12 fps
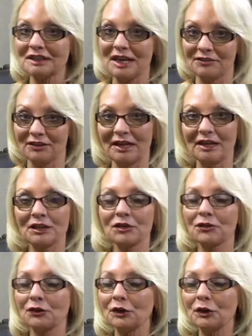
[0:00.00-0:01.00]

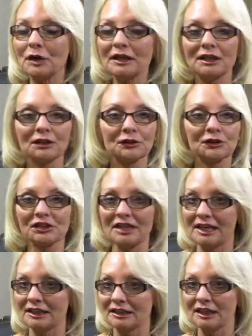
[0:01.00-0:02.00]
navigating through and
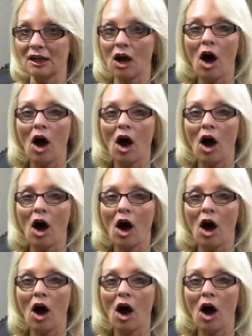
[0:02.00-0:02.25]
understanding